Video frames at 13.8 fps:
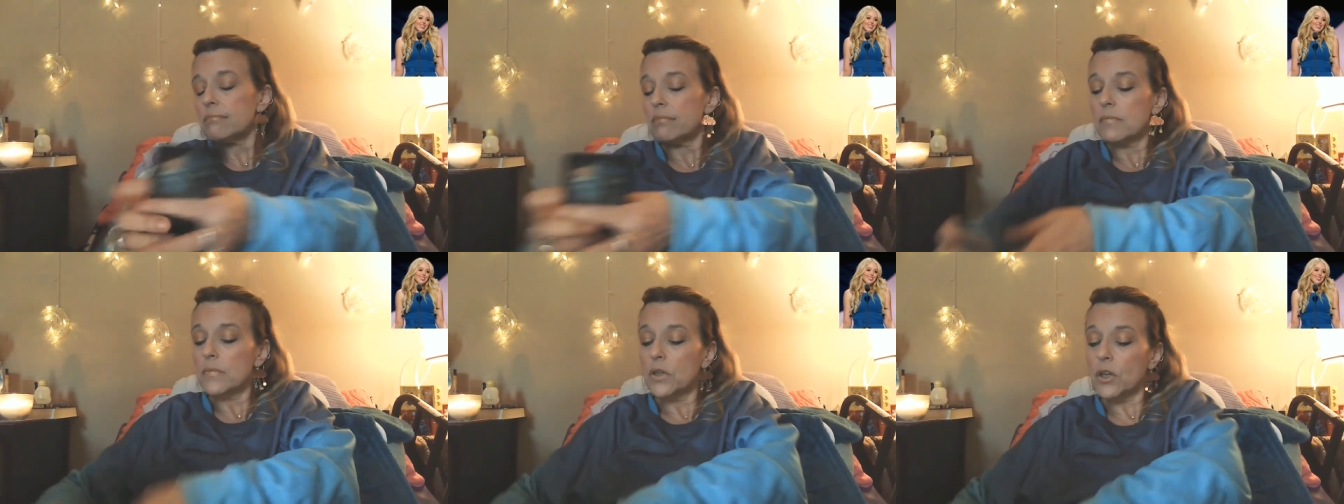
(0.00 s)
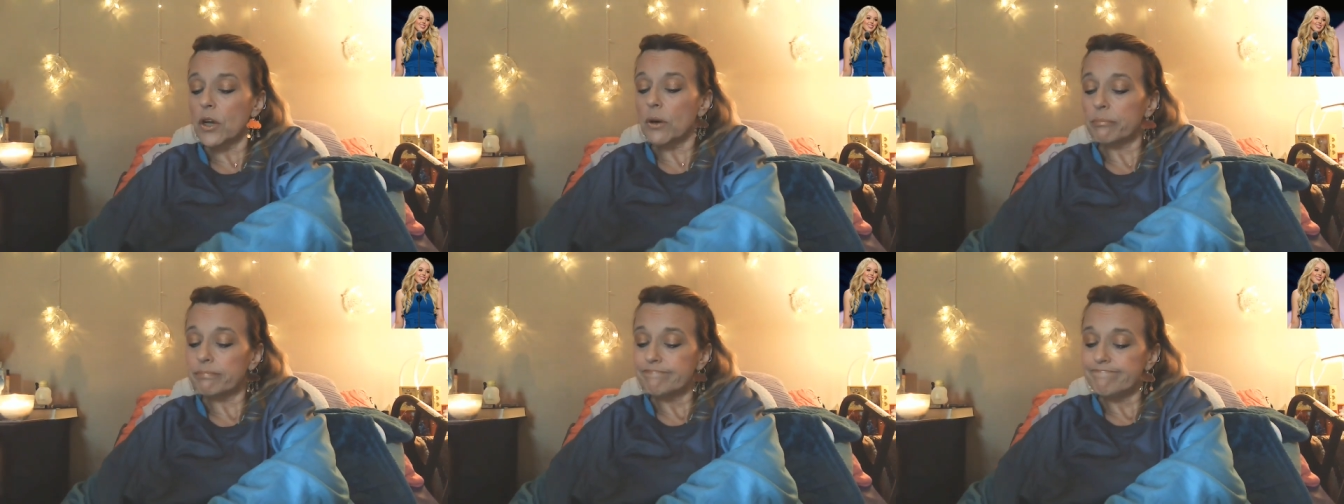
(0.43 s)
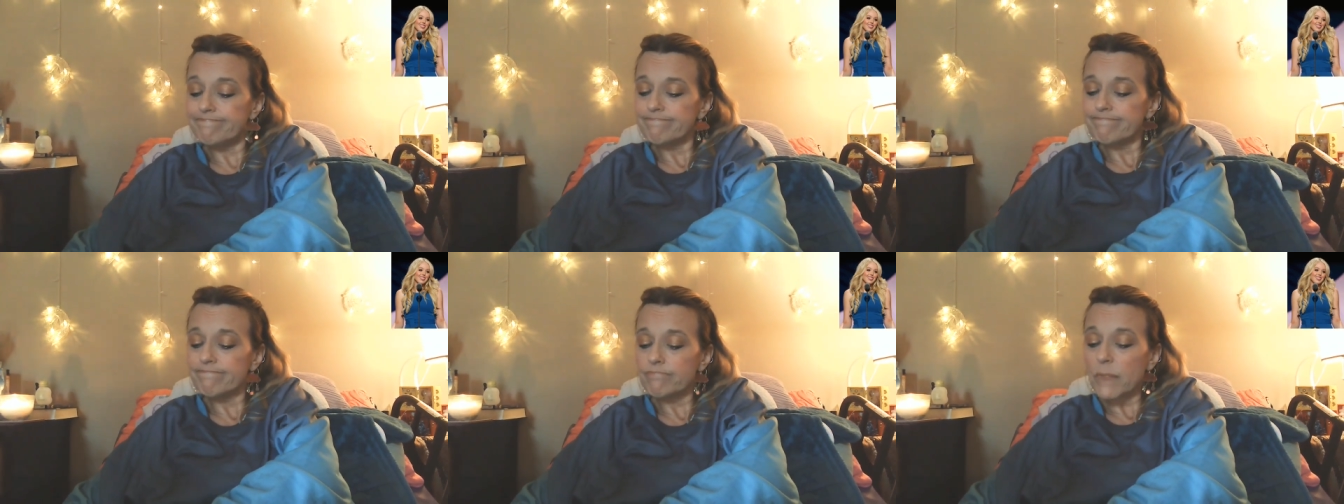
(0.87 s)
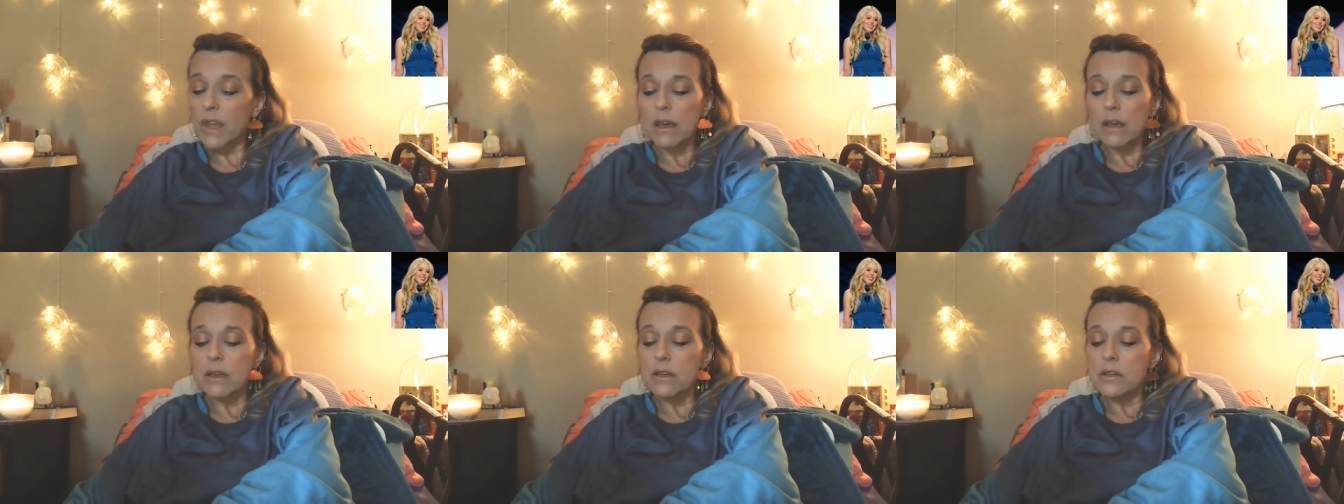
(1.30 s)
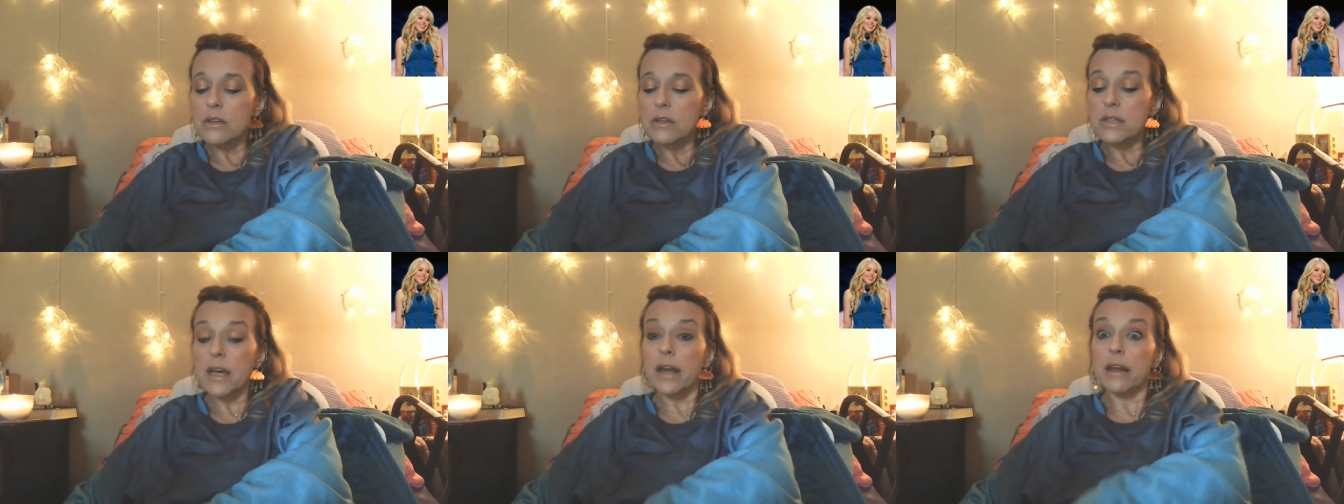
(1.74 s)
you know,
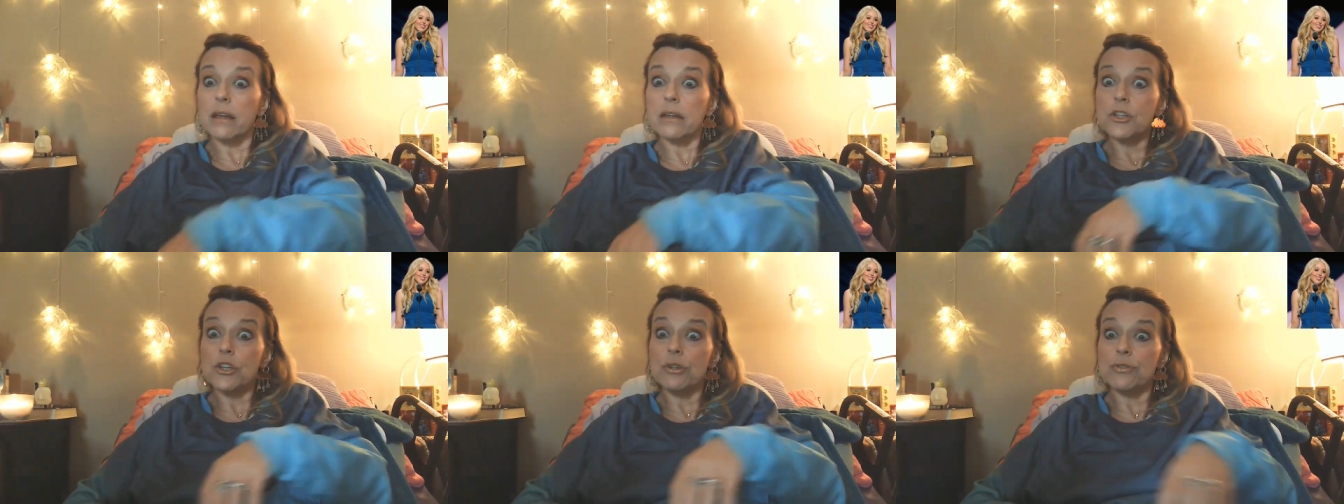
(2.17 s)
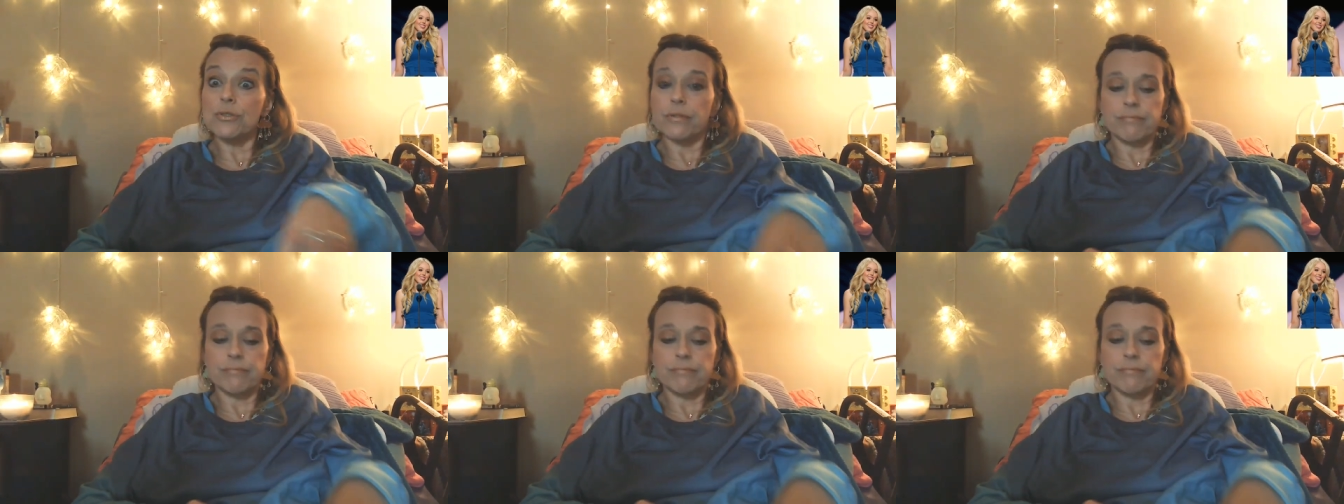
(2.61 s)
daddy issues.